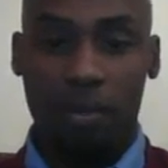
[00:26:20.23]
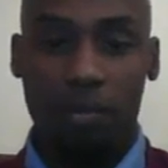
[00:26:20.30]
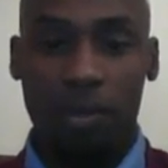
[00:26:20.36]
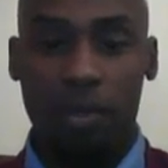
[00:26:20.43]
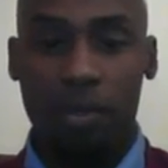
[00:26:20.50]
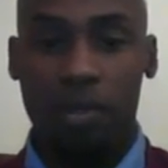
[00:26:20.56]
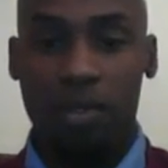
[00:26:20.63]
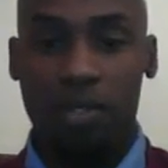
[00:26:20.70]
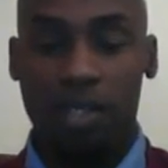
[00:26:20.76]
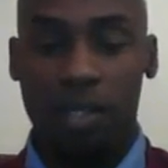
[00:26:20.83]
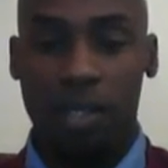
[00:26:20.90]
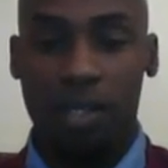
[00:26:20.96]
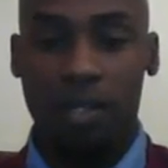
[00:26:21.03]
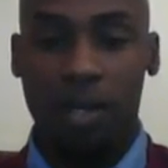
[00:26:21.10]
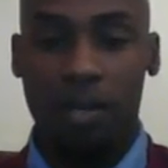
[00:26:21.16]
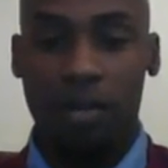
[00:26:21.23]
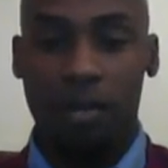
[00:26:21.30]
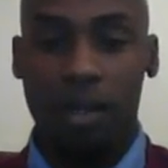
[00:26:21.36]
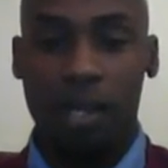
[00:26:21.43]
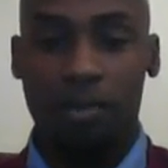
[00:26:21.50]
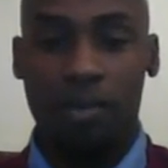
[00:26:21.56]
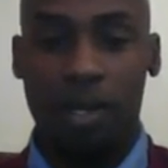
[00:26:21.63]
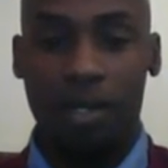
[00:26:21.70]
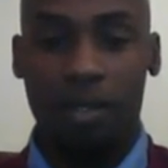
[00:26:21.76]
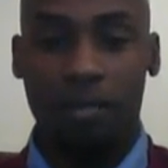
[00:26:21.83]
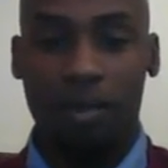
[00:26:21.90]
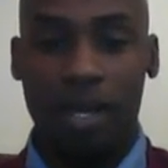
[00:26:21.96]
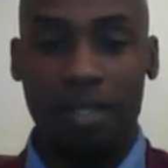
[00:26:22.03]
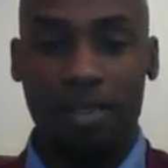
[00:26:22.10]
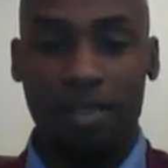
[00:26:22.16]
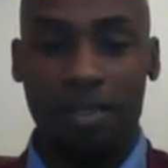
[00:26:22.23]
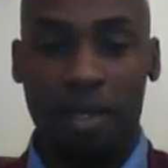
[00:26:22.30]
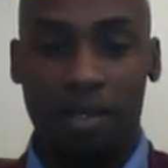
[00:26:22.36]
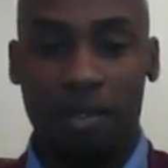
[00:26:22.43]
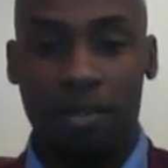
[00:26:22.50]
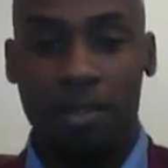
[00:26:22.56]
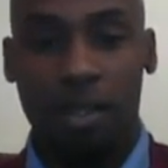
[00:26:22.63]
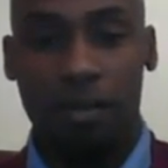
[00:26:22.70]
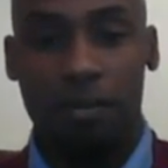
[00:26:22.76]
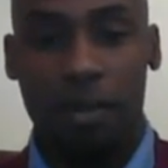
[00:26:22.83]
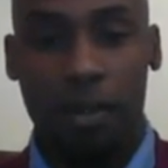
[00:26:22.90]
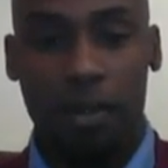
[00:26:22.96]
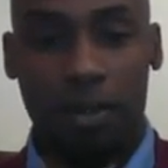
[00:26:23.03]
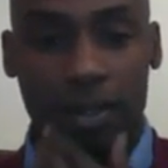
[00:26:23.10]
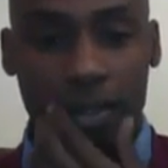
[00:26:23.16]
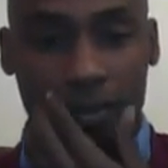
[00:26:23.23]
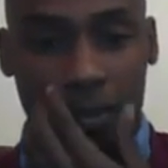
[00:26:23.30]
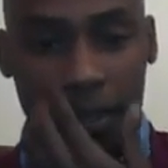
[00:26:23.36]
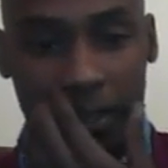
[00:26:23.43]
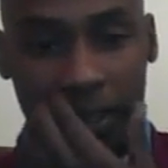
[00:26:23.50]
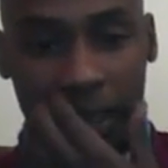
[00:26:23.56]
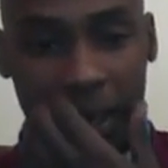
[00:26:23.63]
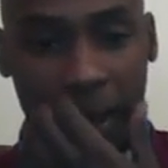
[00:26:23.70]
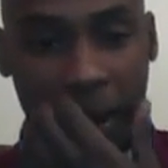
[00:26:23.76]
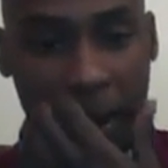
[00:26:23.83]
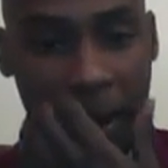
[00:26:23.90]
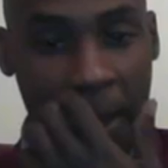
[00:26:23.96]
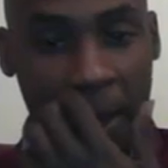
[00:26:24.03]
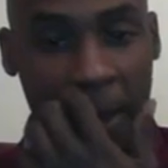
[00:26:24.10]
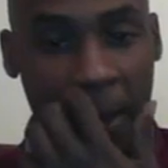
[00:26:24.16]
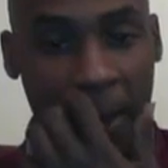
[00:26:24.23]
computers and other electronic devices like their cell phone and stuff like that